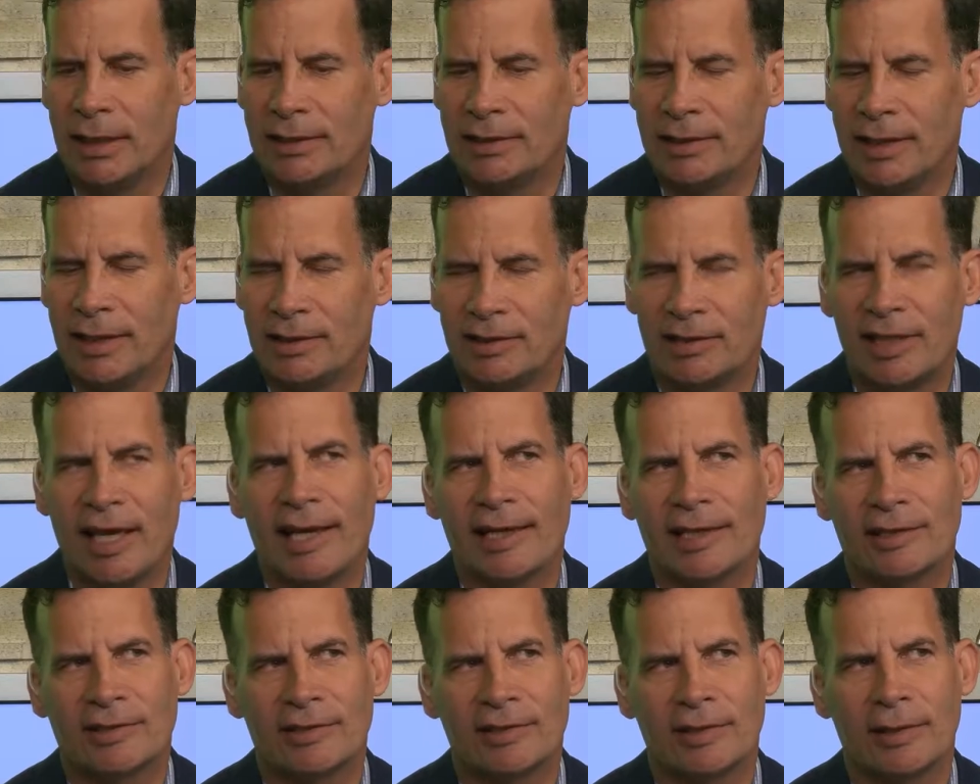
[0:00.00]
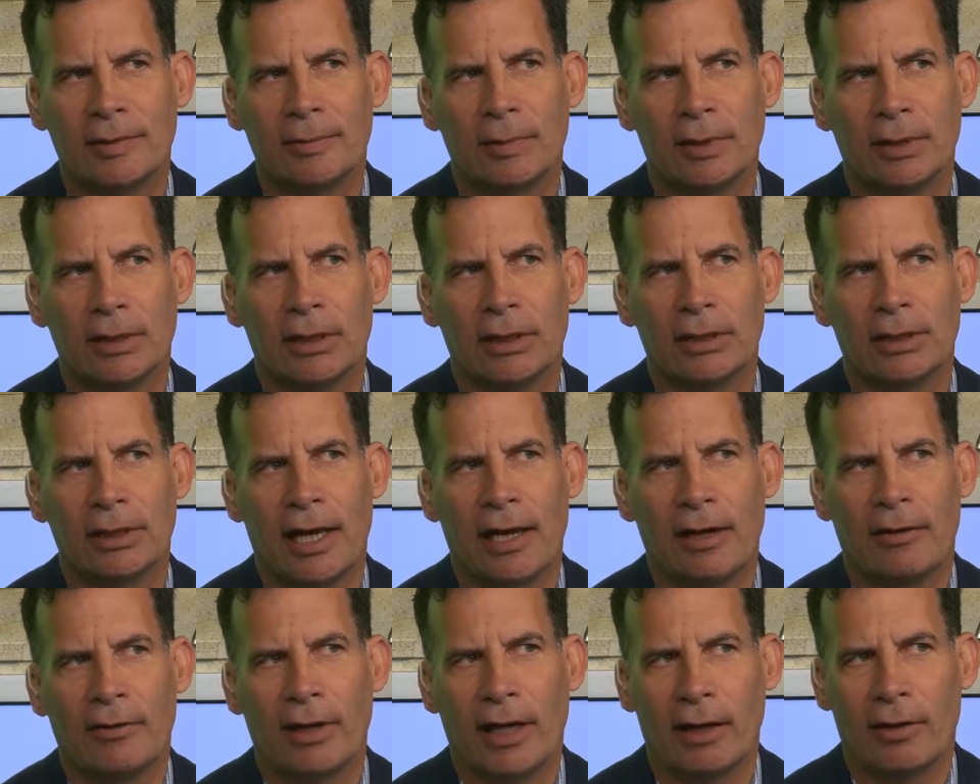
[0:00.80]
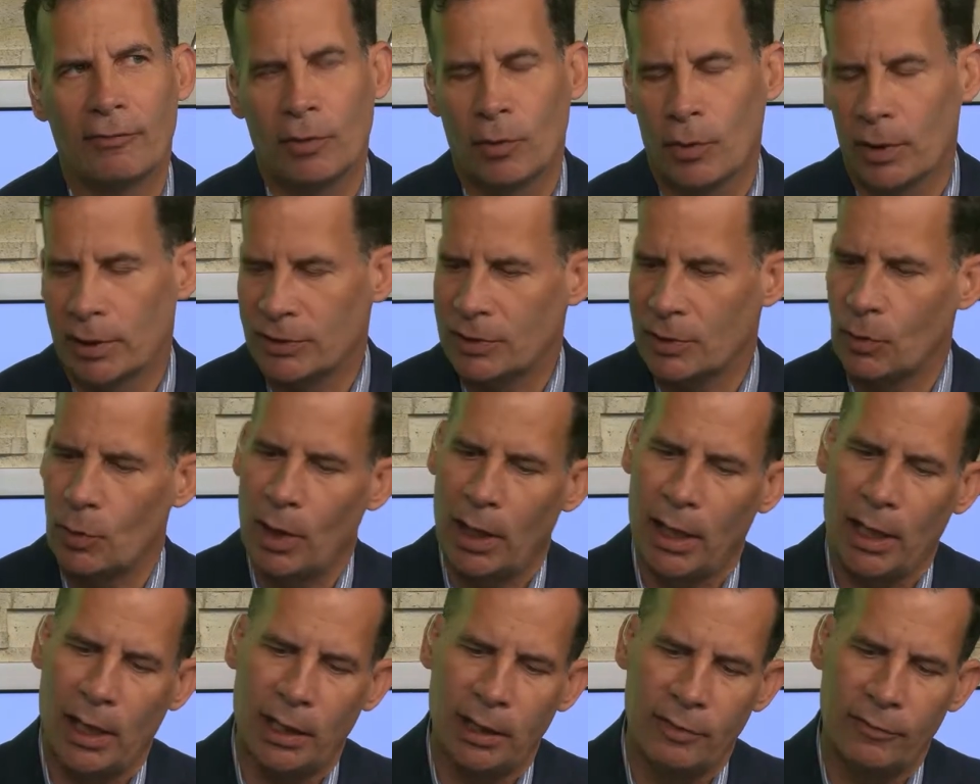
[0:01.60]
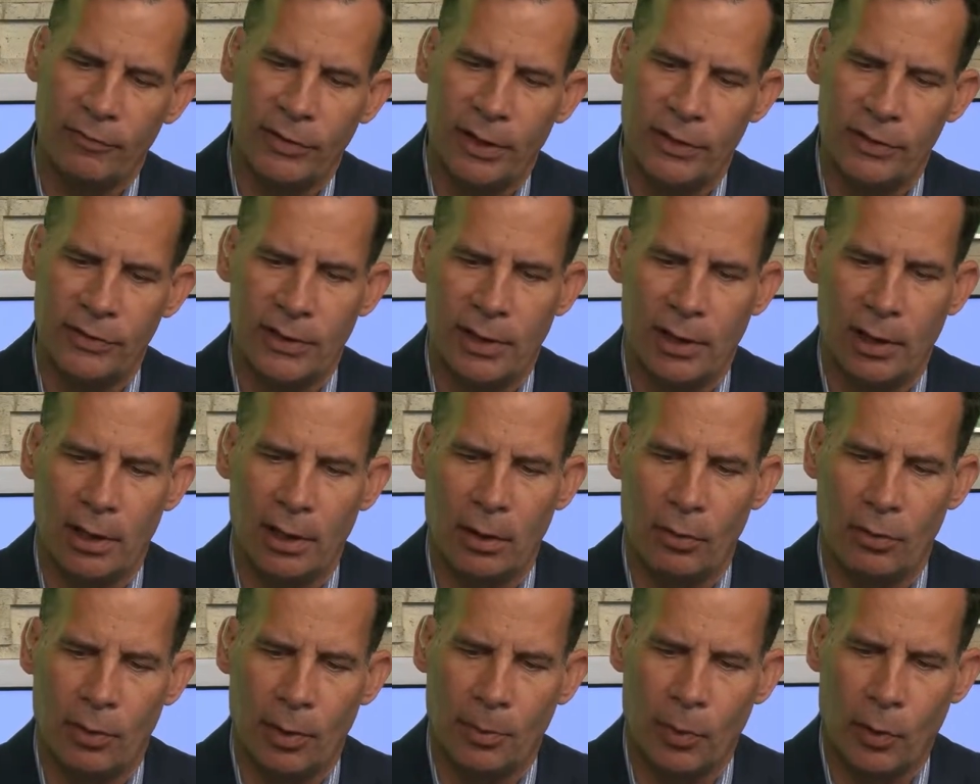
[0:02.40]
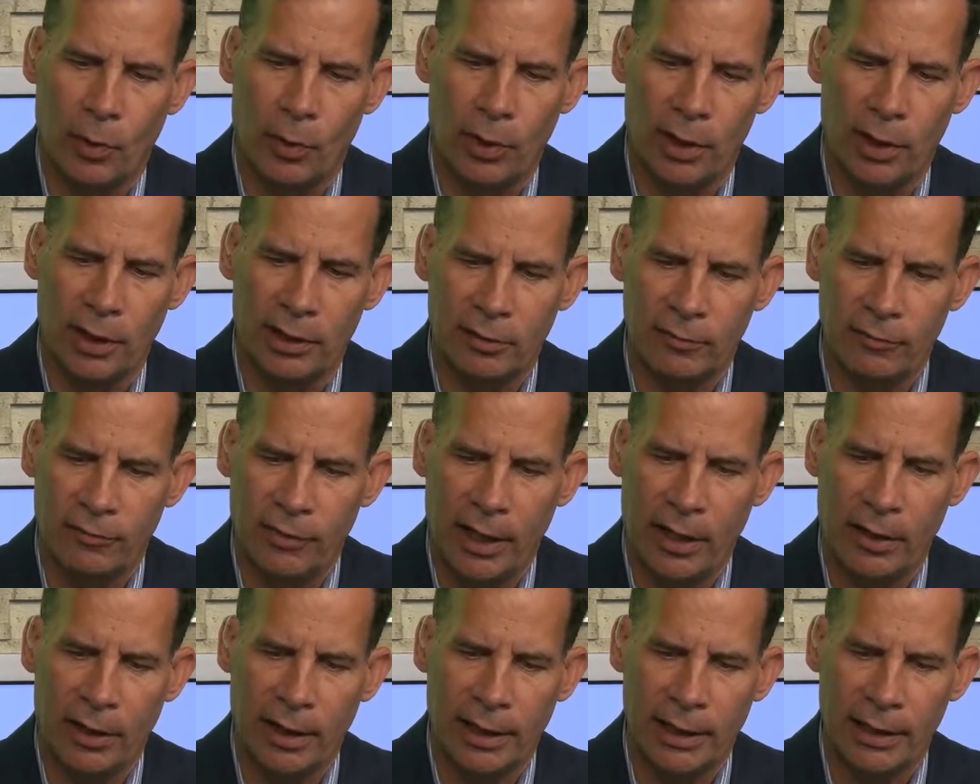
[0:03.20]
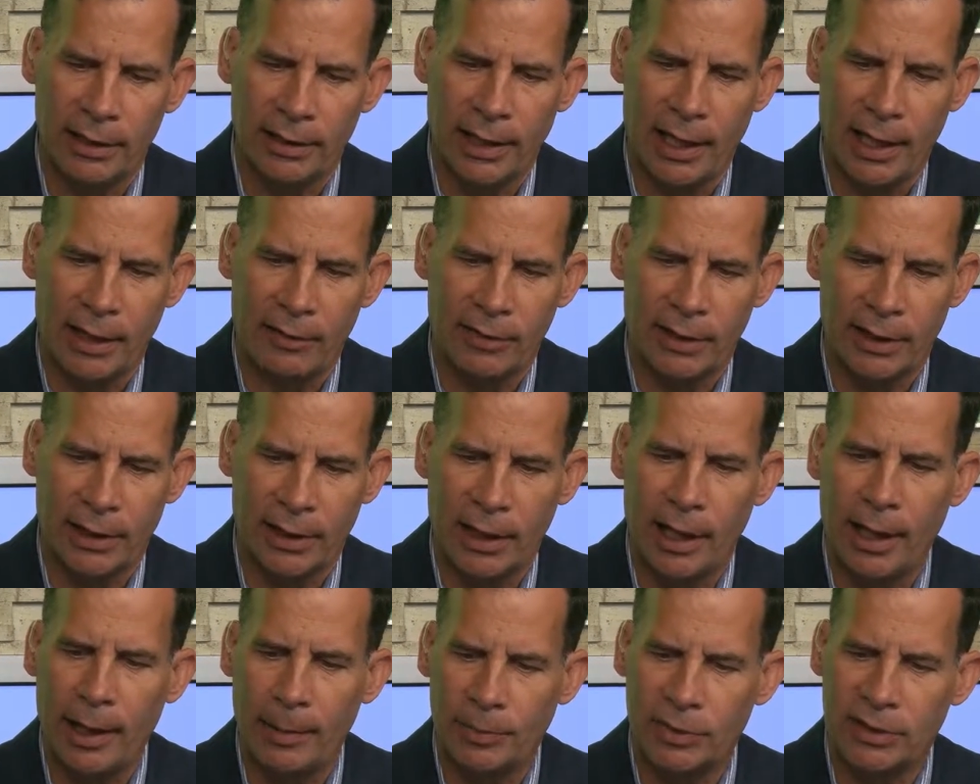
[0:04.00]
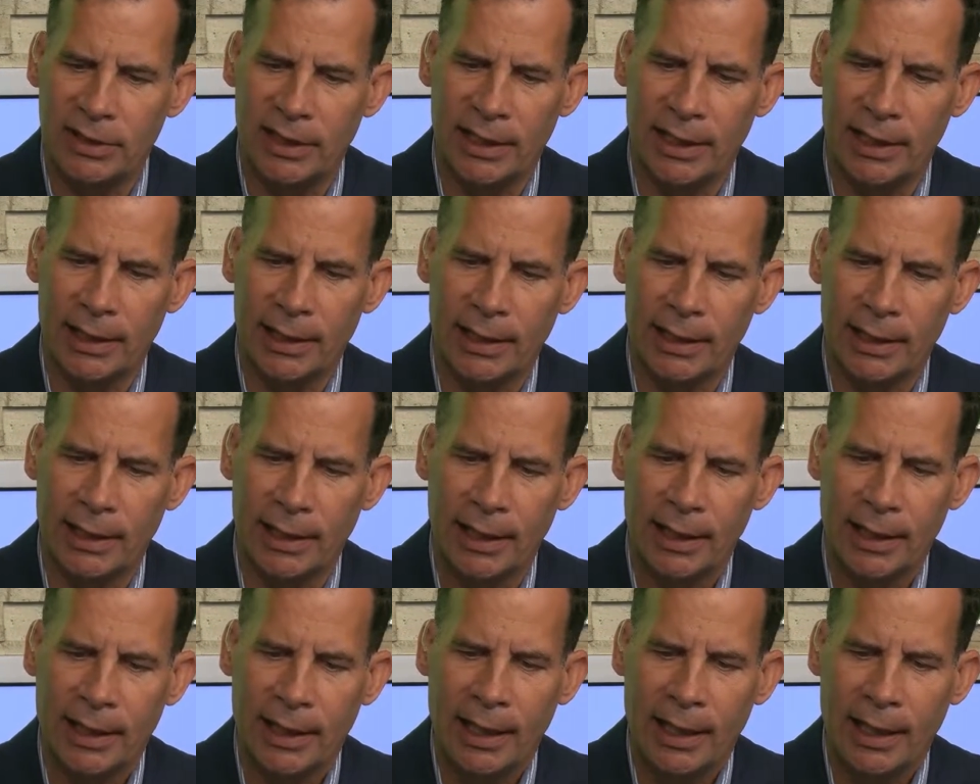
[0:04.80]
It takes every once in a while, if there's a report on the variant having an uptick,